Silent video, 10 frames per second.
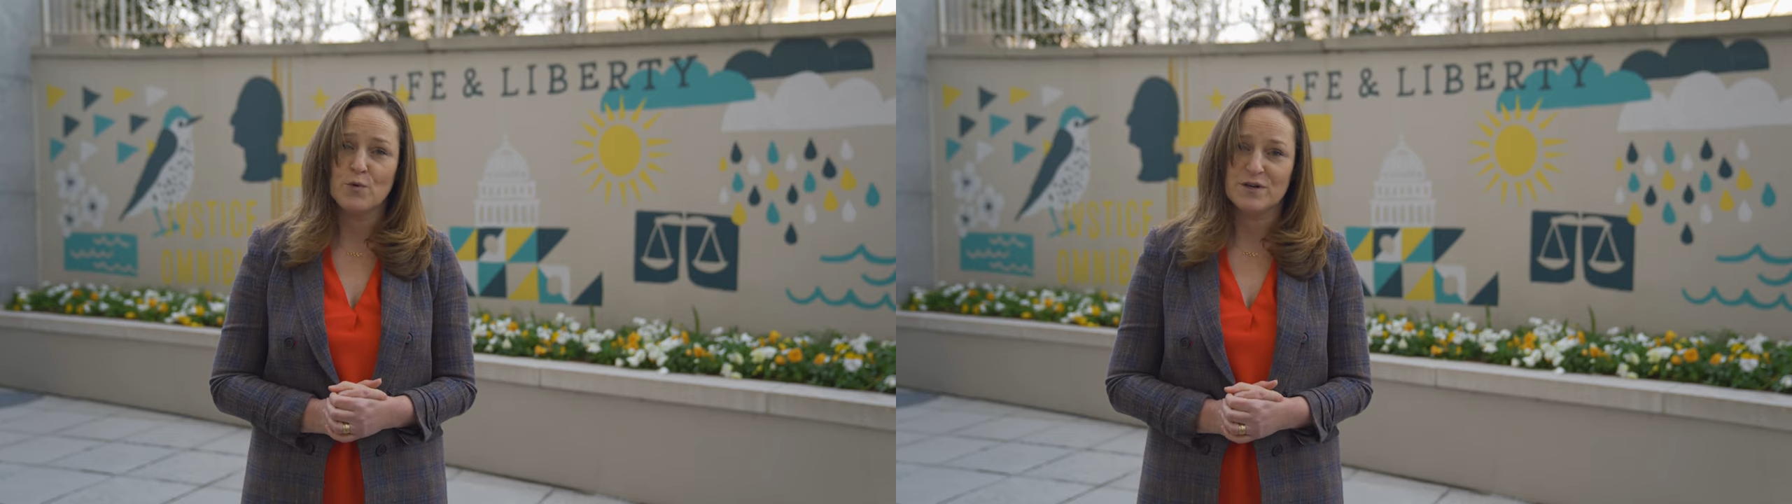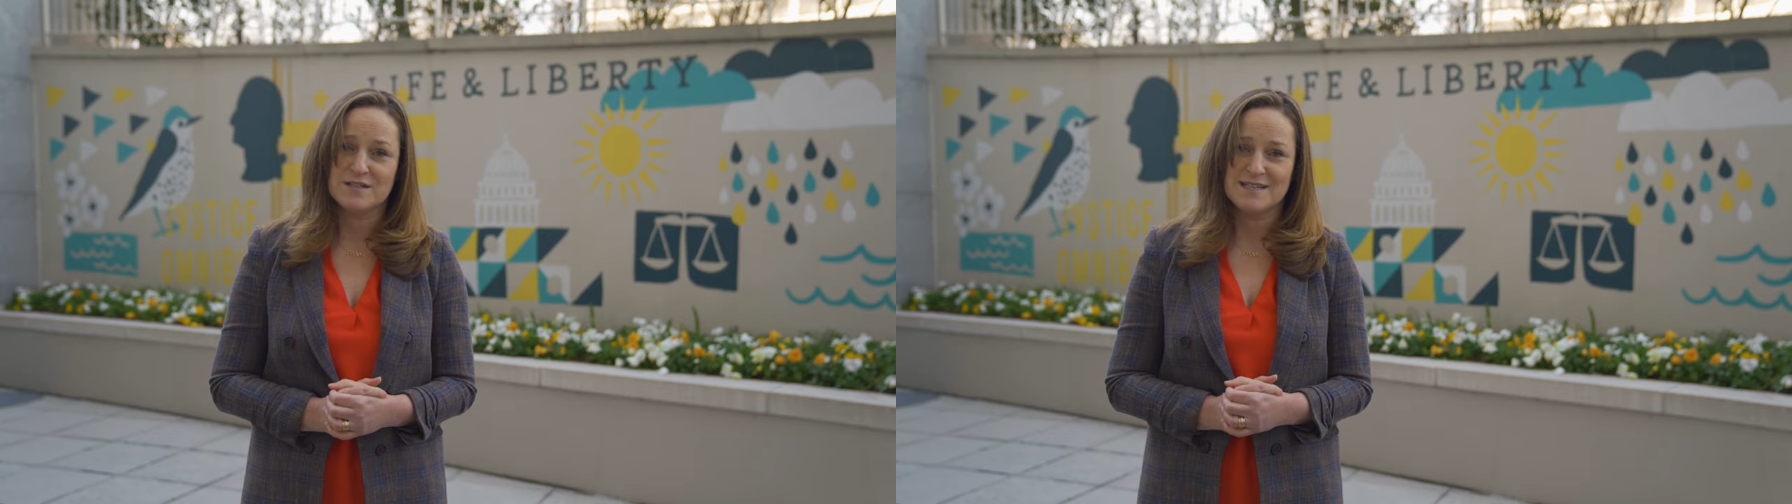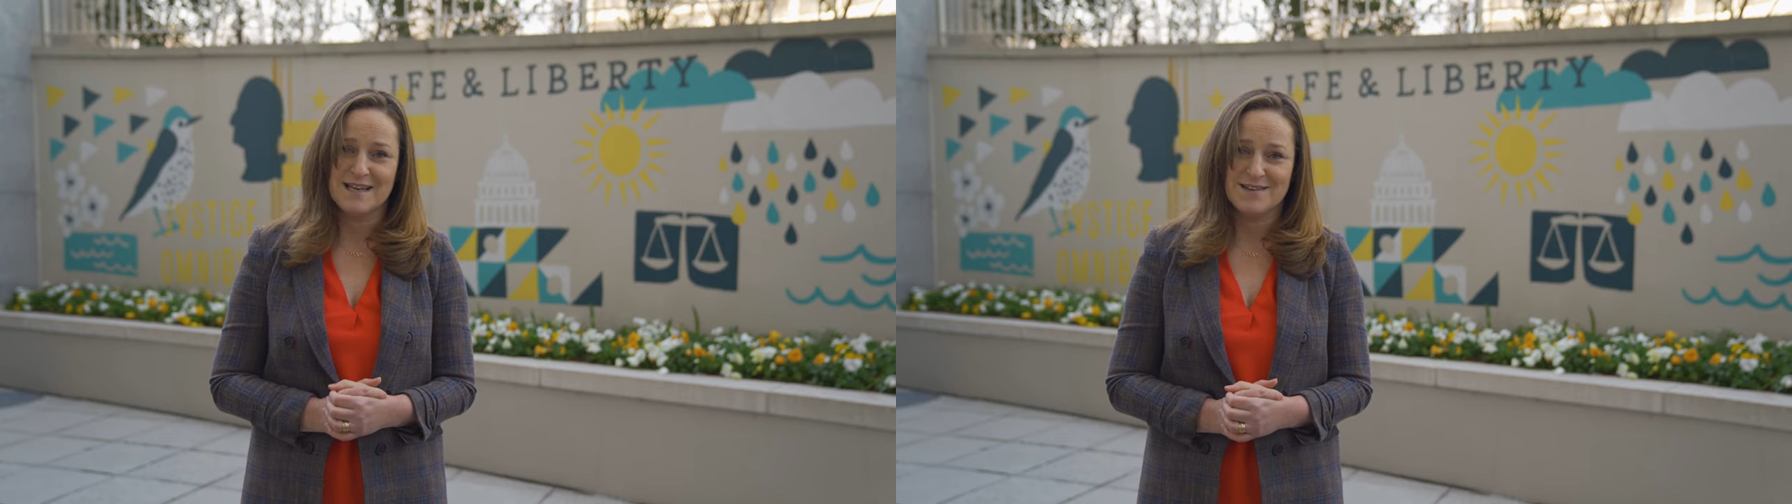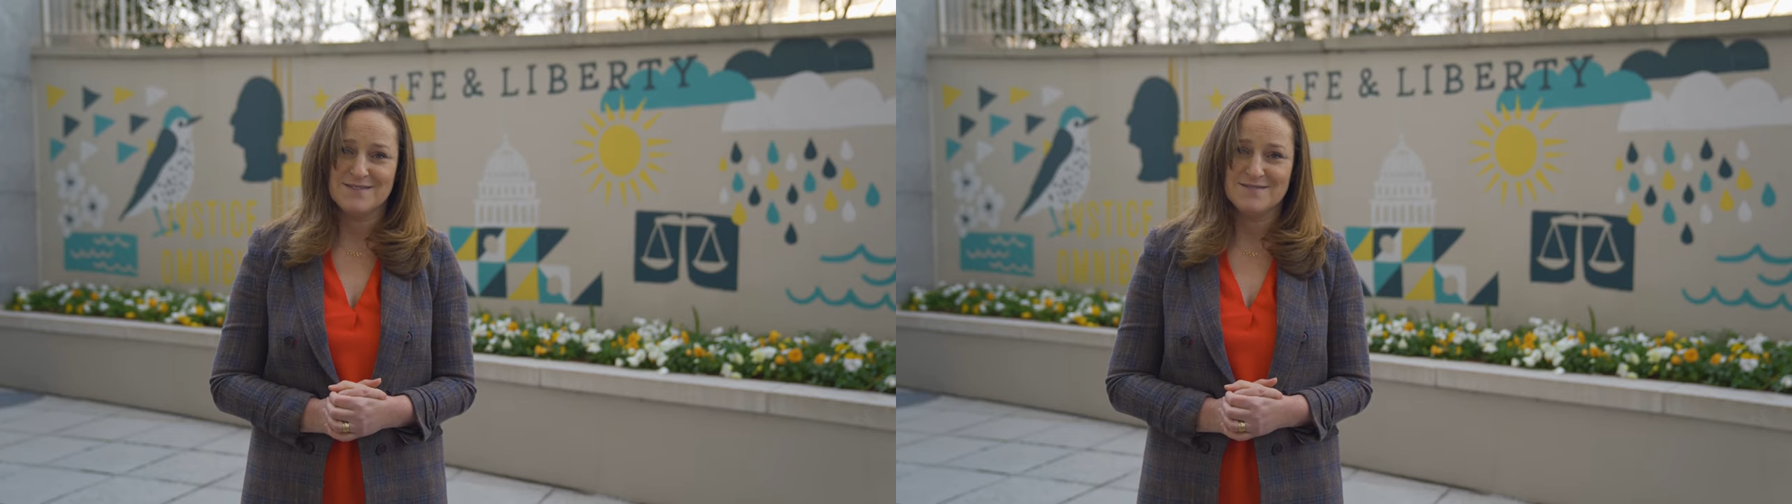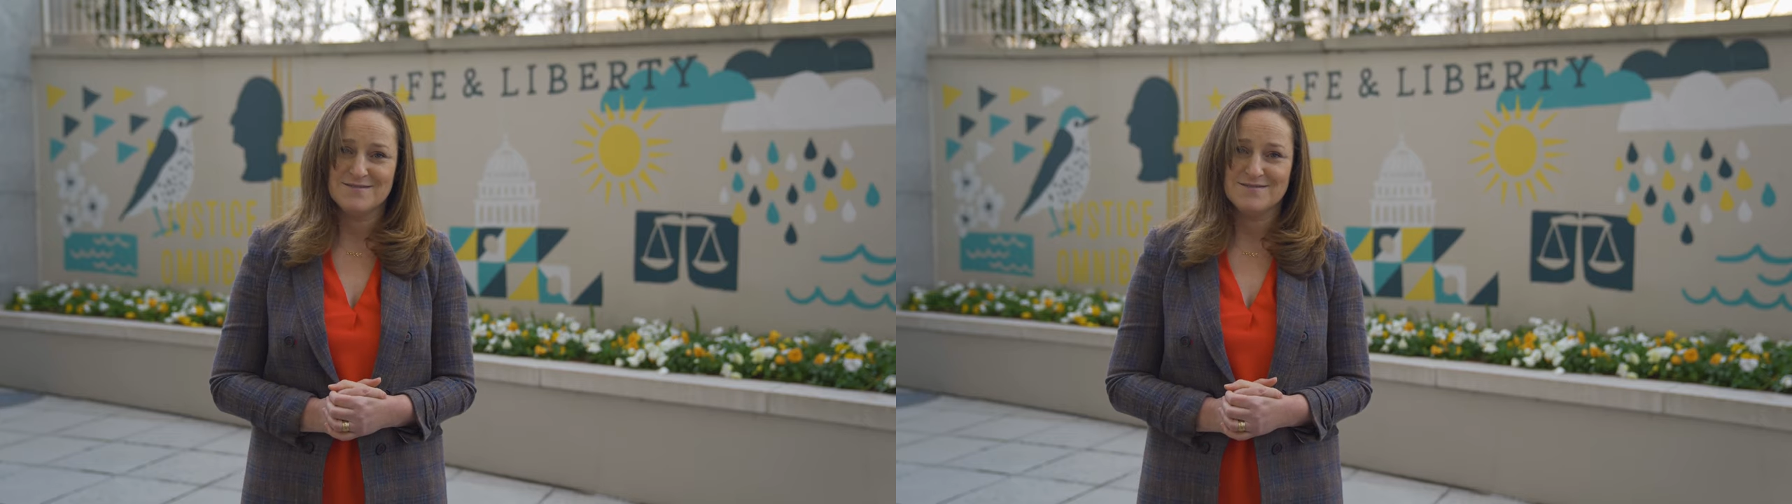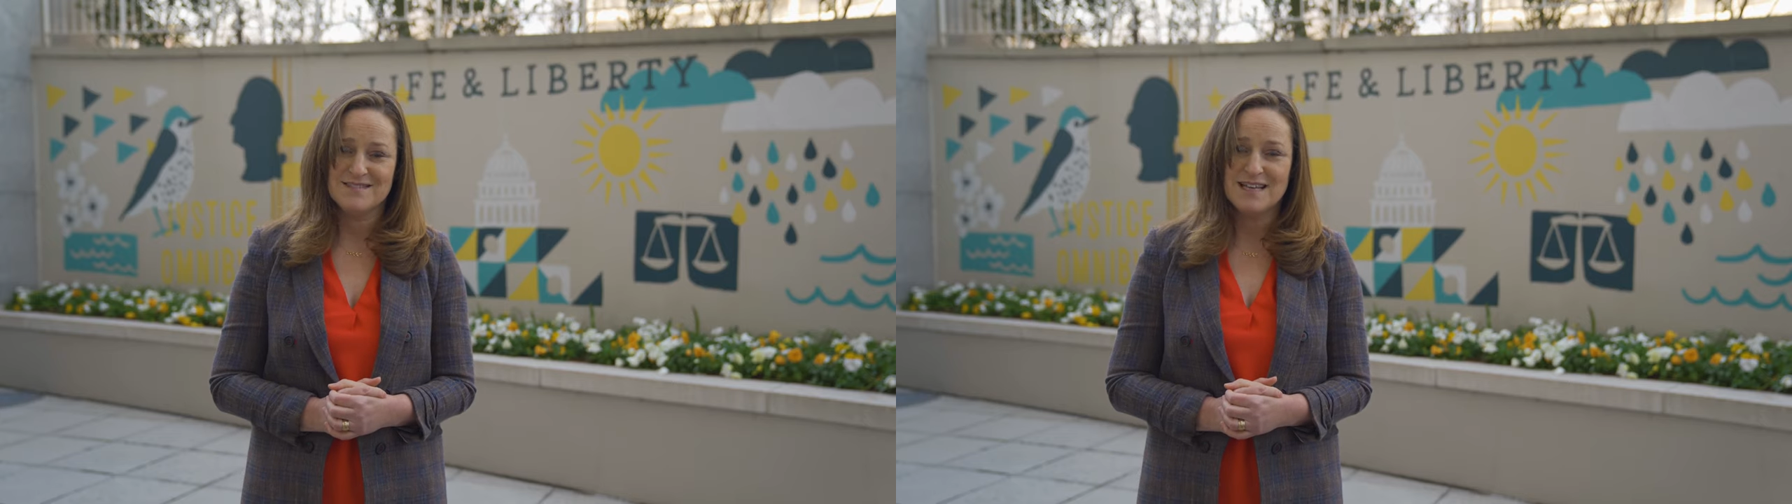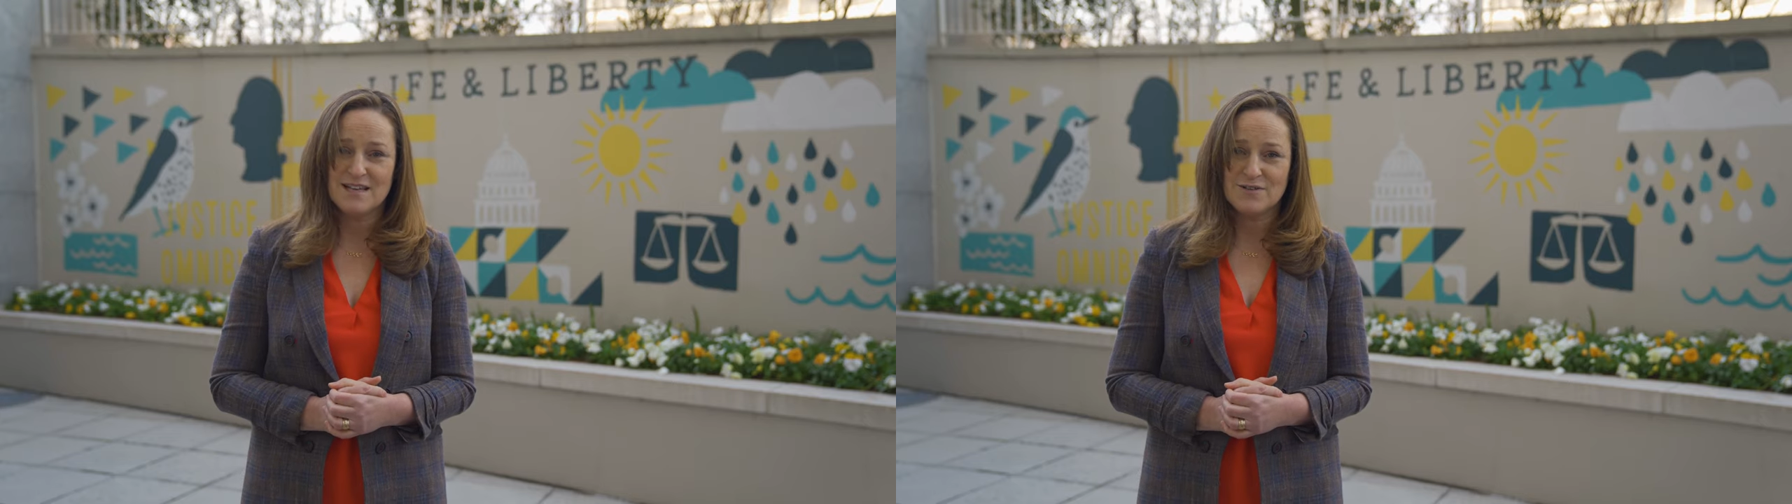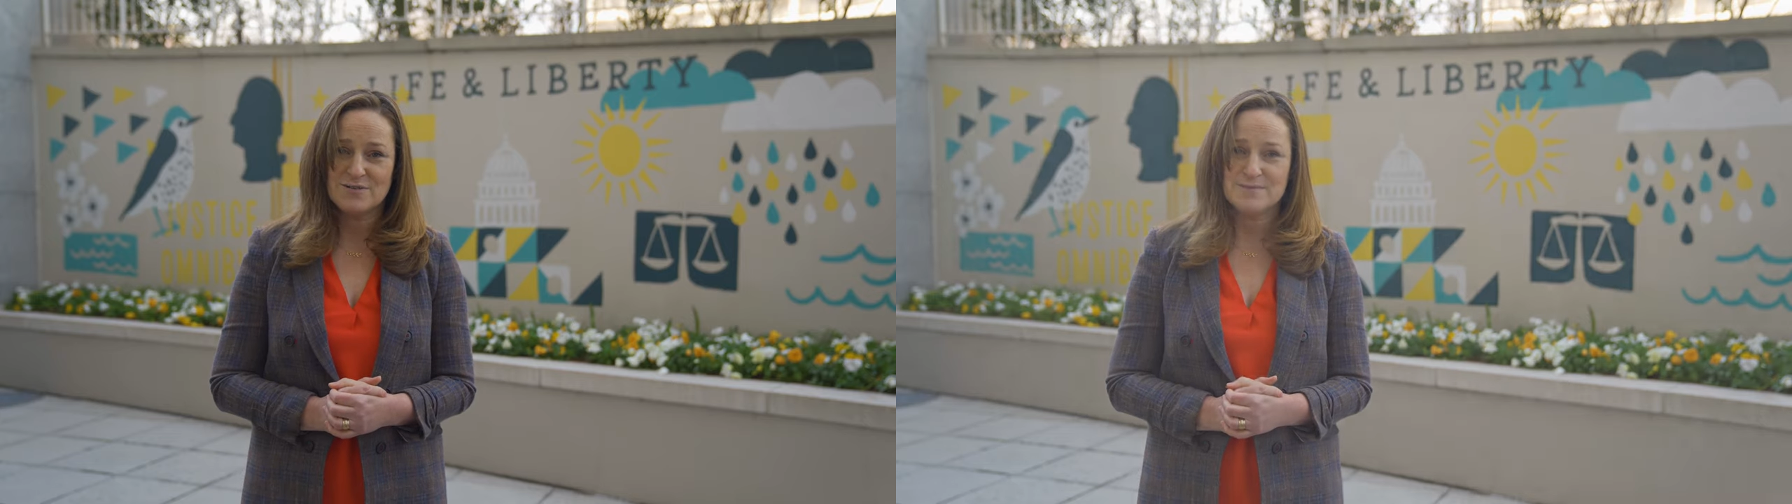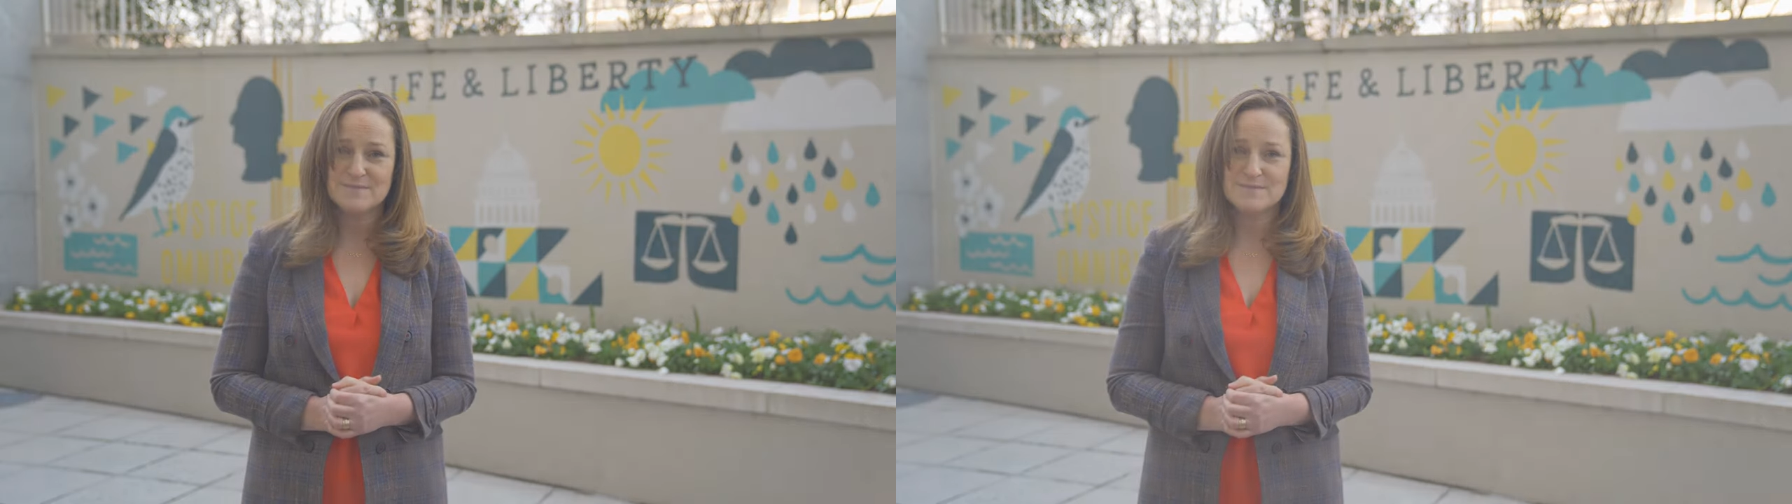work together. Thank you.